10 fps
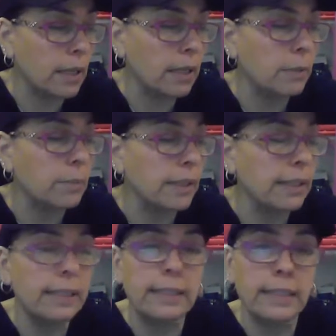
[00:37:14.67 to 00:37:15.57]
and
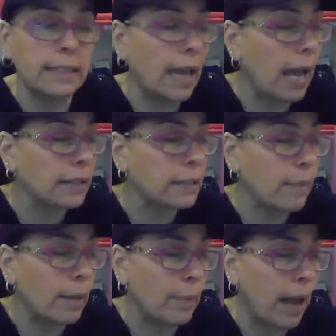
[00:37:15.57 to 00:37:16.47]
completely detoxed
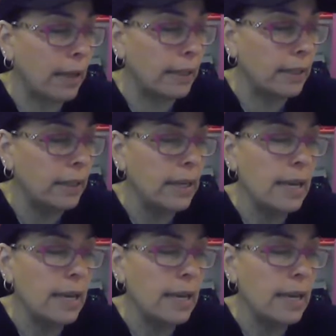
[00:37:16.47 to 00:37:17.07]
my body